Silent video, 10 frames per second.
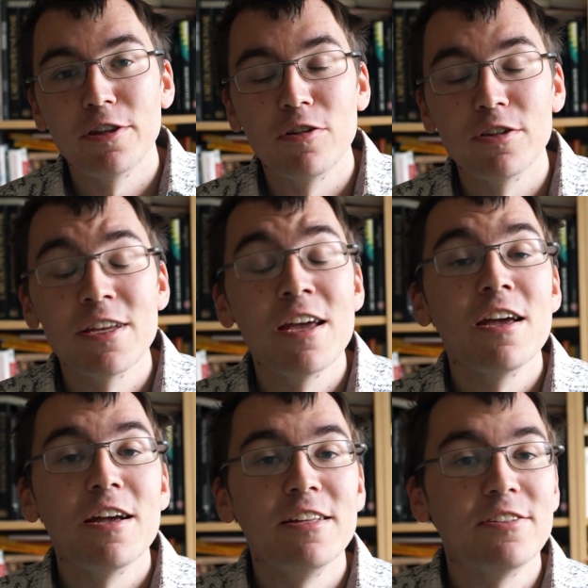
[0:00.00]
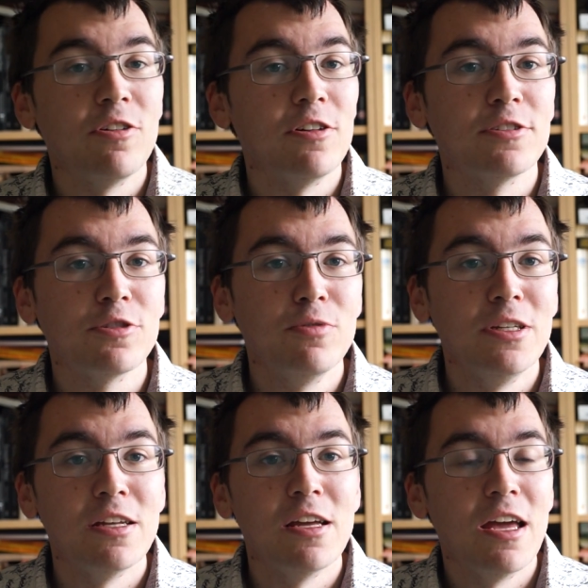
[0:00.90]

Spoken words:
knows, it's also green.